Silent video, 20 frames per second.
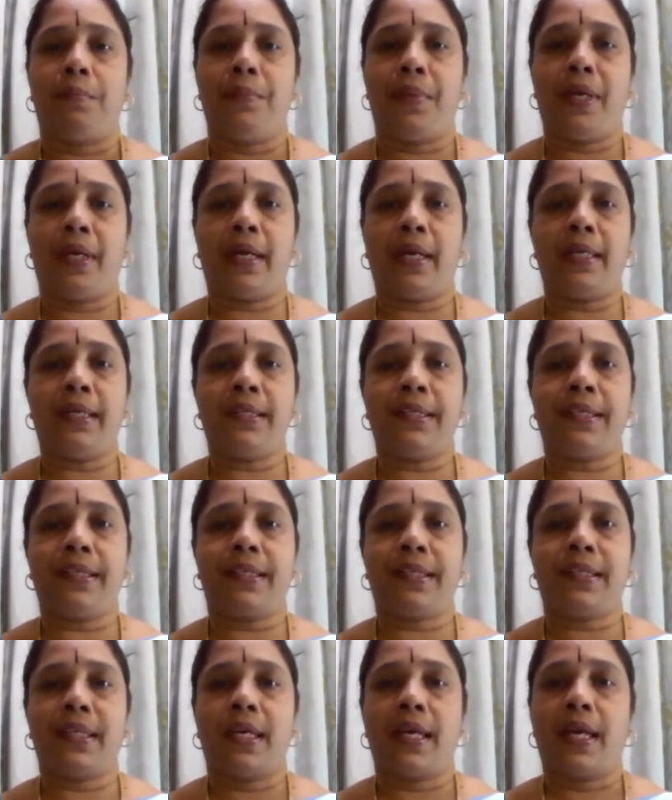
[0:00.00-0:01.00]

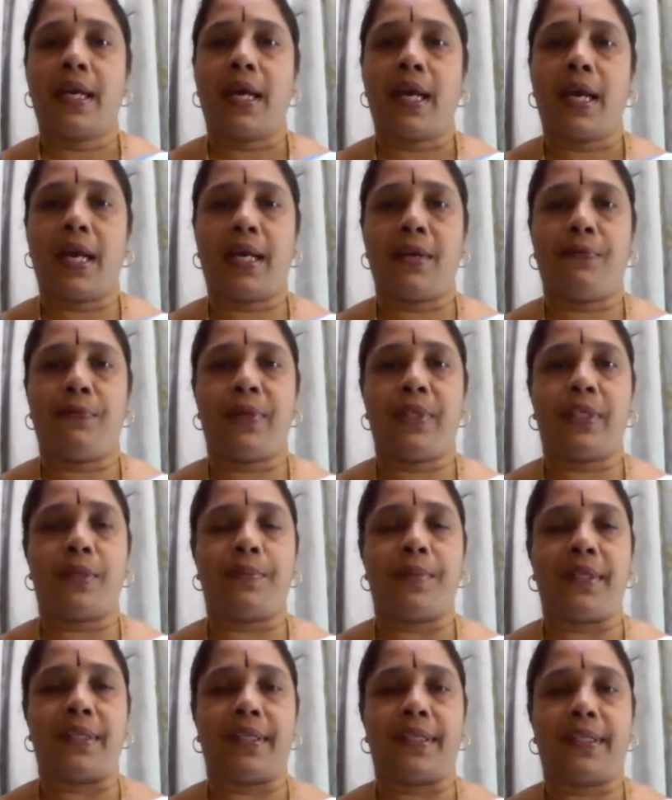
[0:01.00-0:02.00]
minerals, and
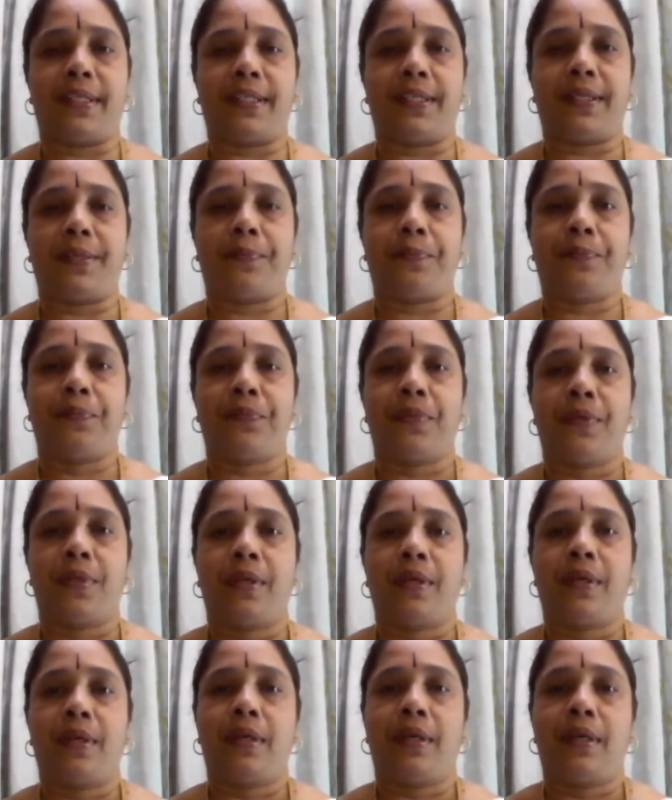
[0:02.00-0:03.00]
vitamins.
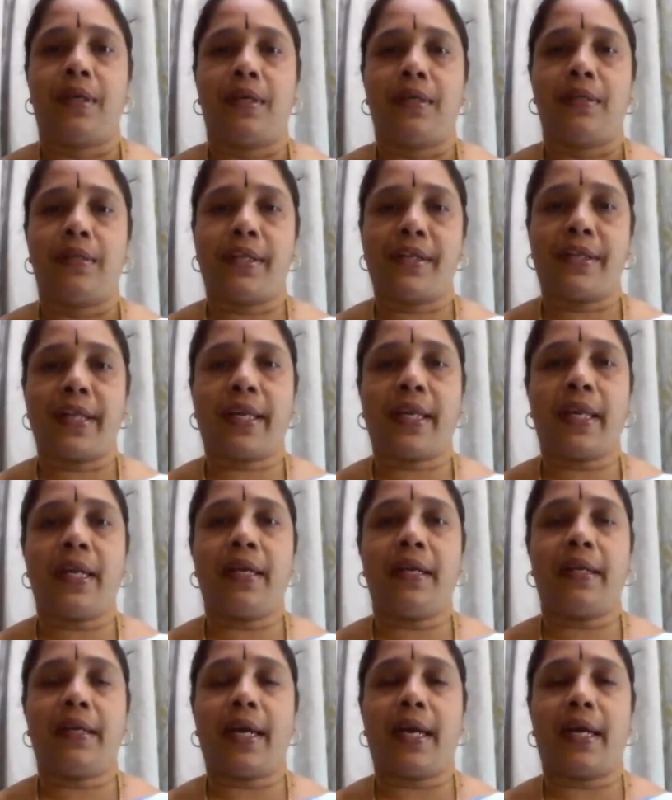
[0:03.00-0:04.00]
The
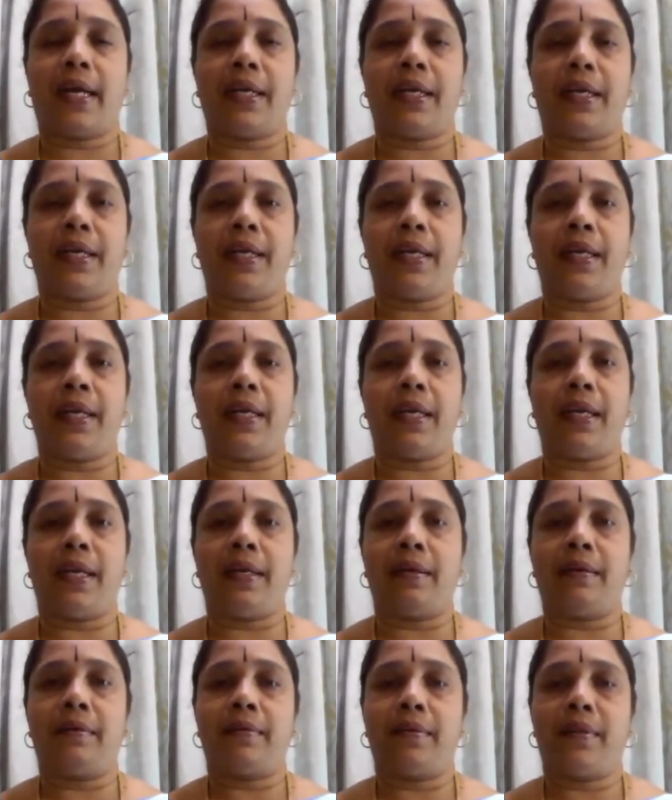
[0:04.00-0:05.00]
second category
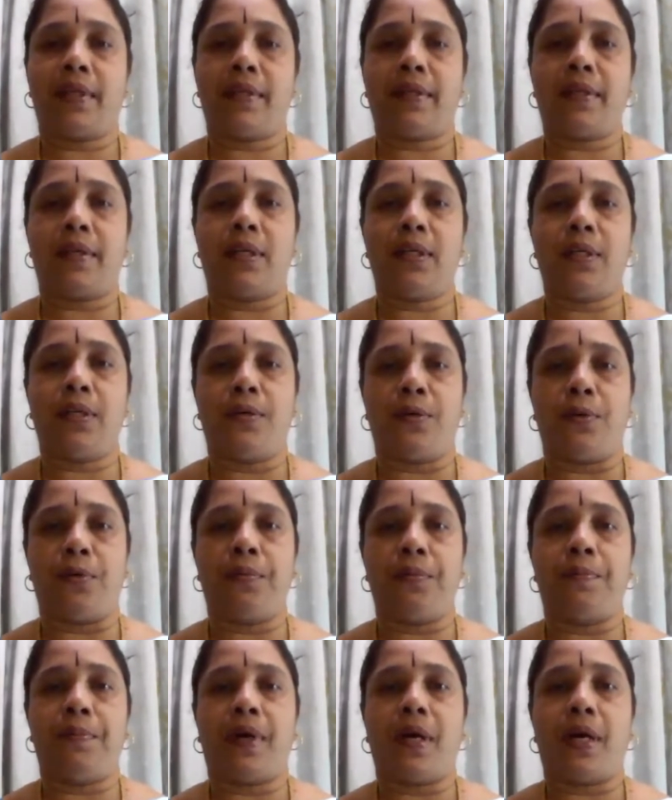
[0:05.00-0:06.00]
in the third
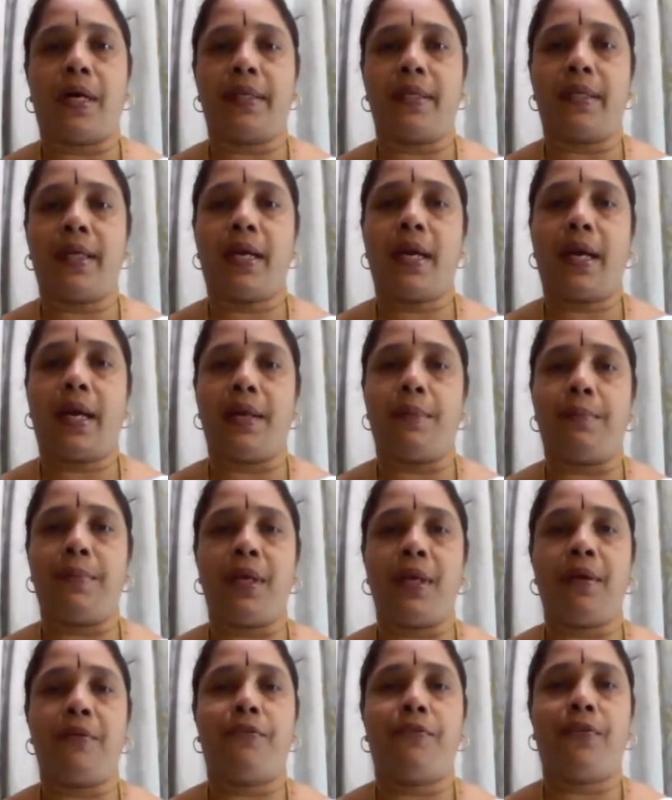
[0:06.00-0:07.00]
group are the
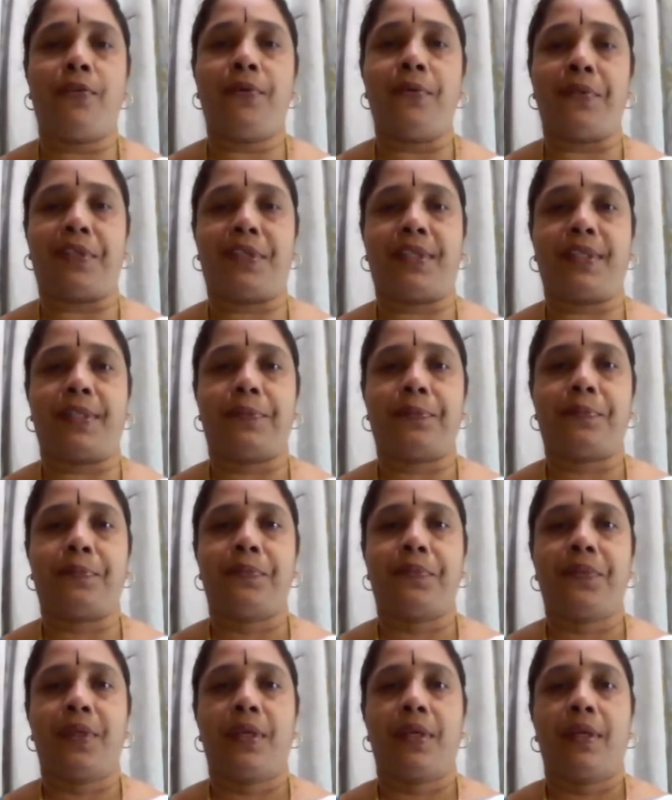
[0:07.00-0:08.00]
animal foods.
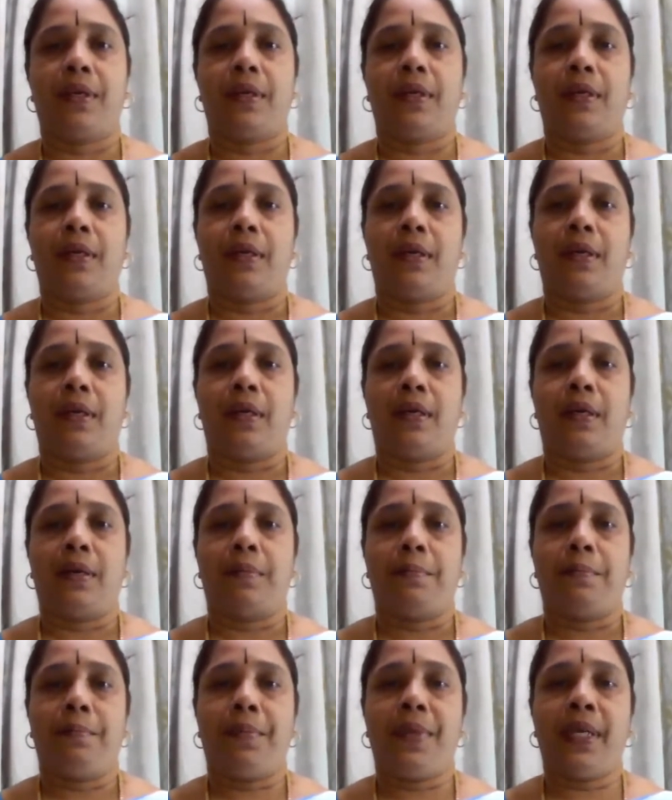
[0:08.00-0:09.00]

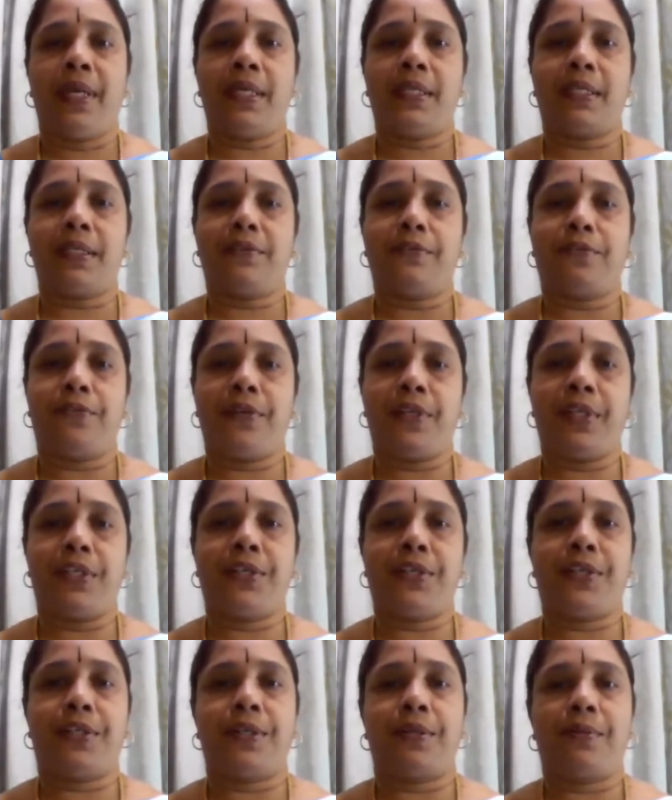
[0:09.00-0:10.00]
Meat,
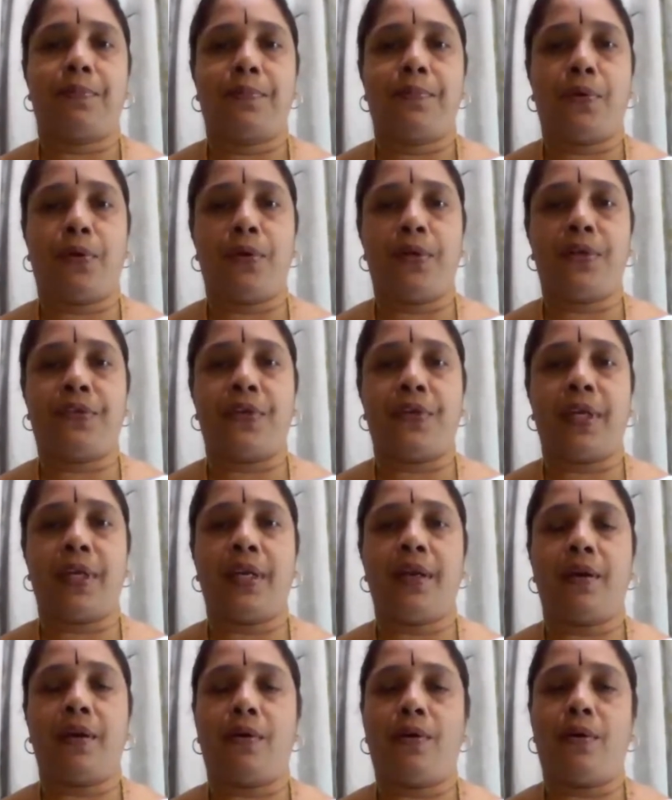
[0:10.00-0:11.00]
fish,
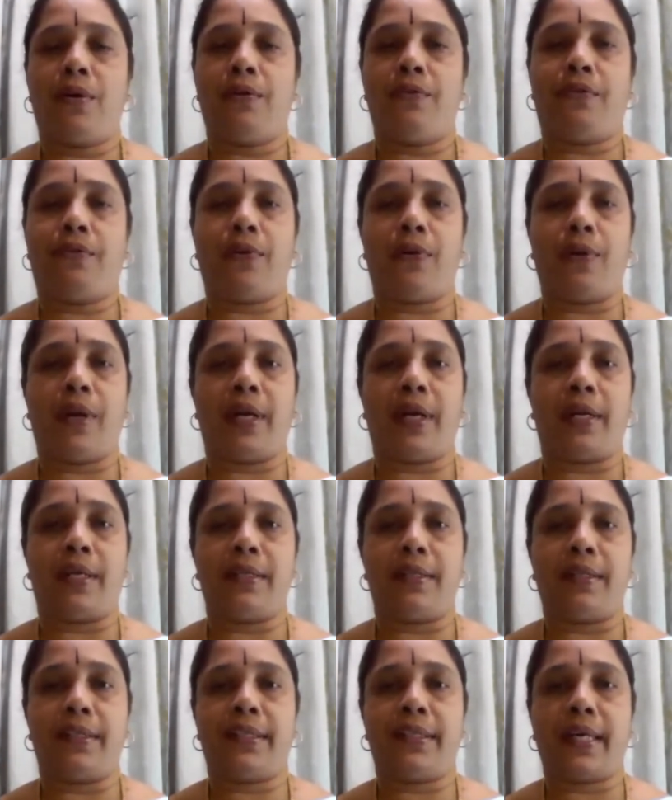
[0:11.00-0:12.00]
poultry all fall
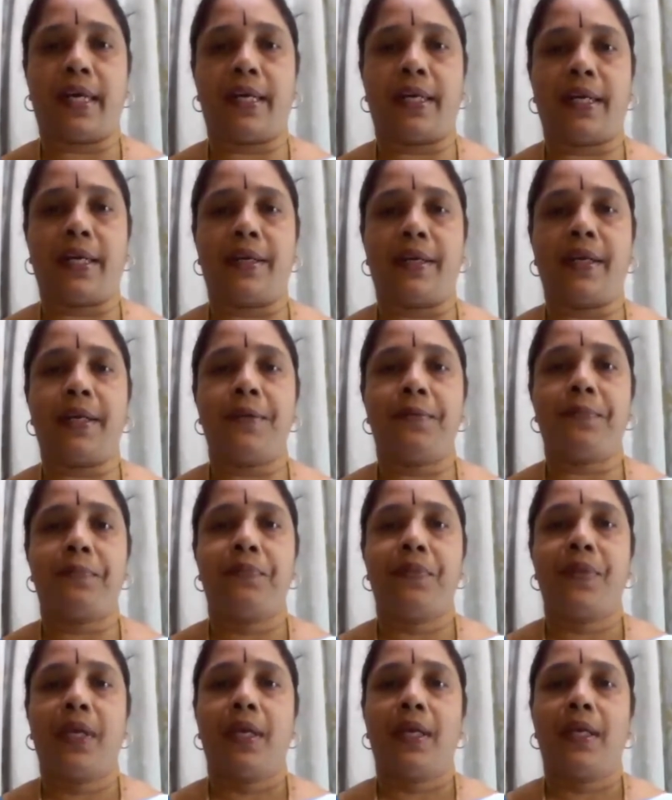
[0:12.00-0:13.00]
under this category.
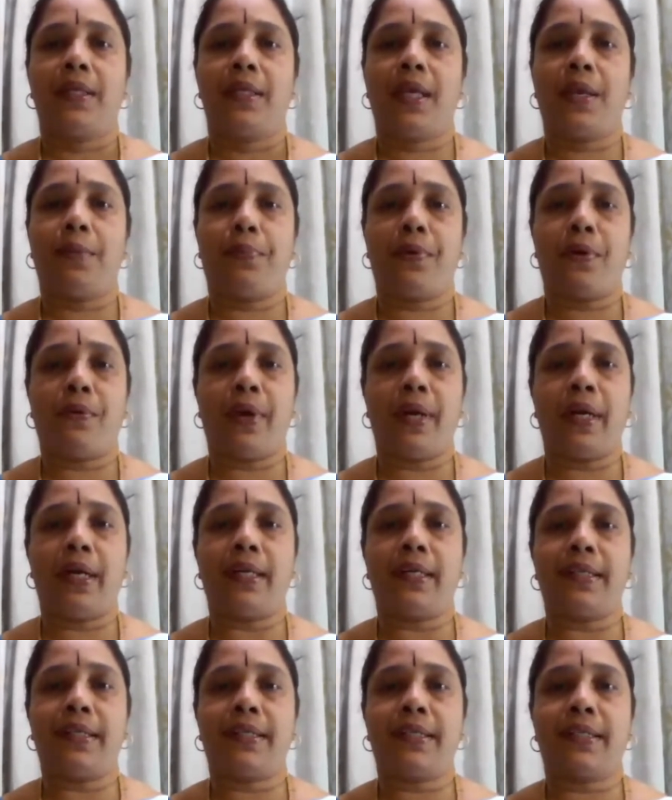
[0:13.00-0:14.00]
They provide
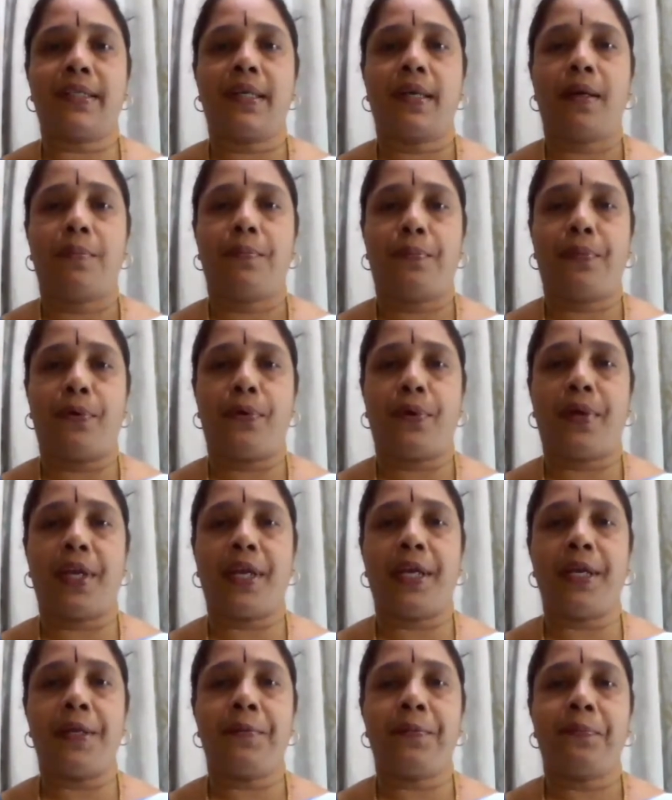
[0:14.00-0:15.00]
us
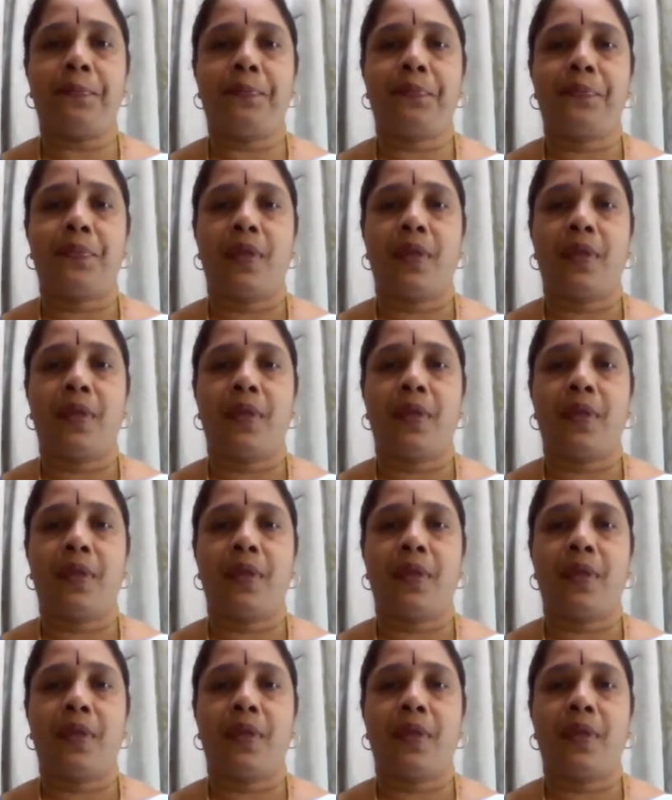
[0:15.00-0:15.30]
protein,